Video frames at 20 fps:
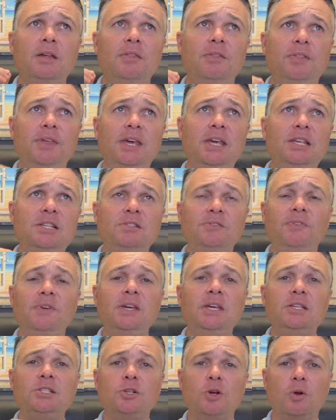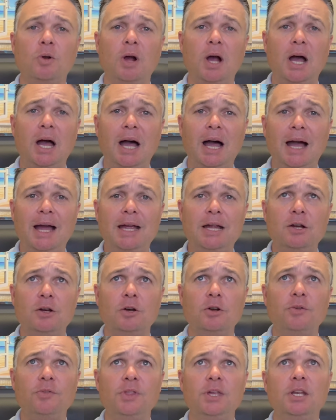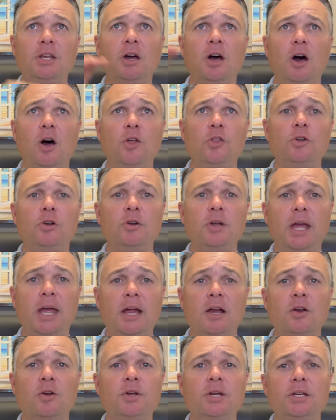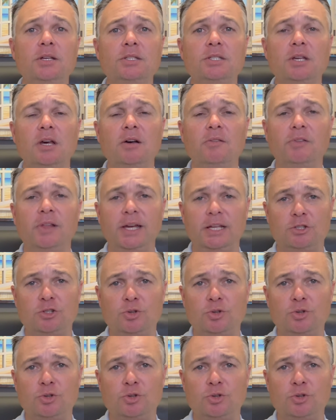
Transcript: these fees are higher than other areas of like